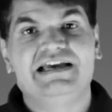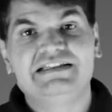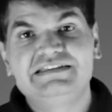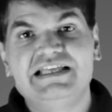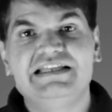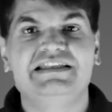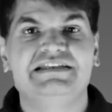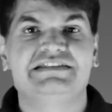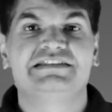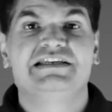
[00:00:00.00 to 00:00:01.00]
And then
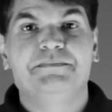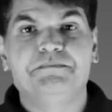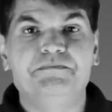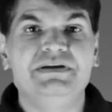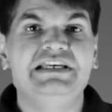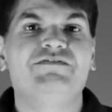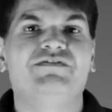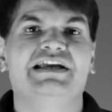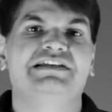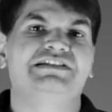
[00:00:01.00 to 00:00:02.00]
this belief
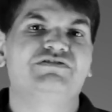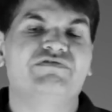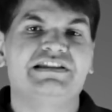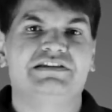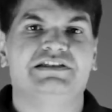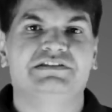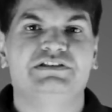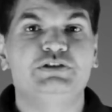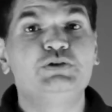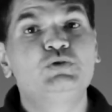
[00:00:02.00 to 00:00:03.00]
gets strengthened.
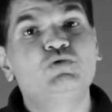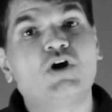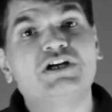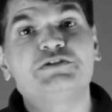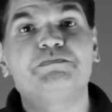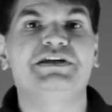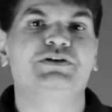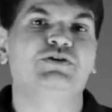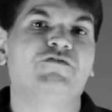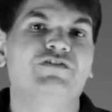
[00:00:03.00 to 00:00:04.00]
You do not speak
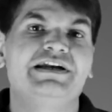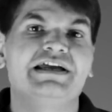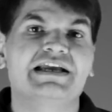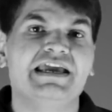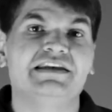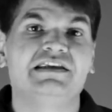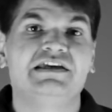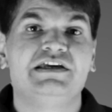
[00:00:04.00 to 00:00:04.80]
to your friend again.